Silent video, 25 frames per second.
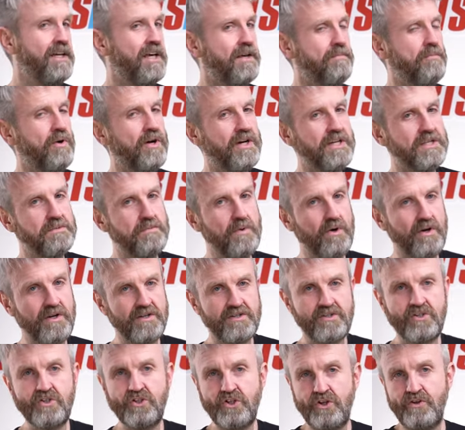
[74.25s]
In my
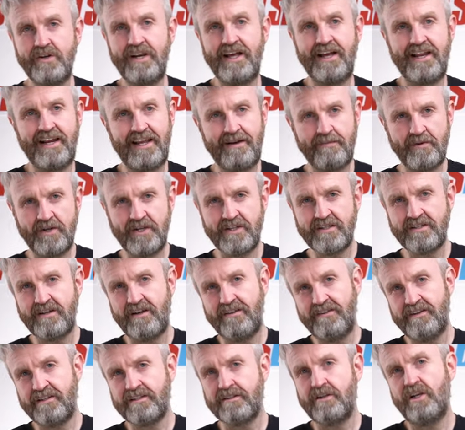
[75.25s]
experience, the two-layer laminates
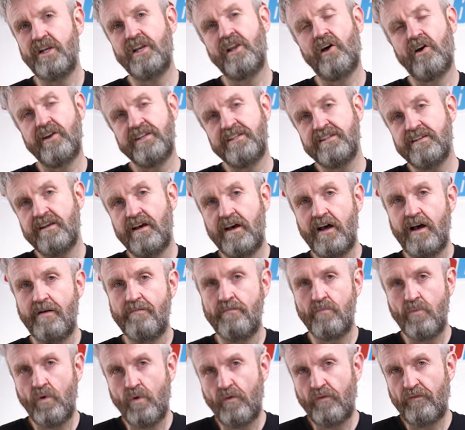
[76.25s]
like this are lighter
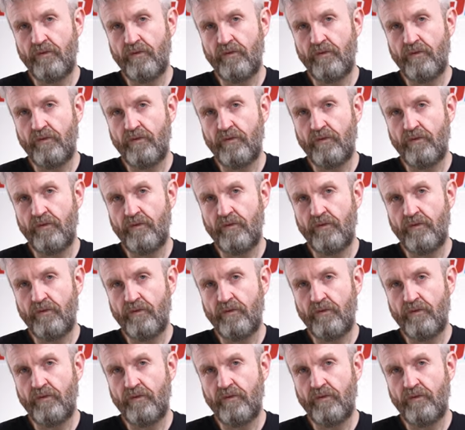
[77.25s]
and more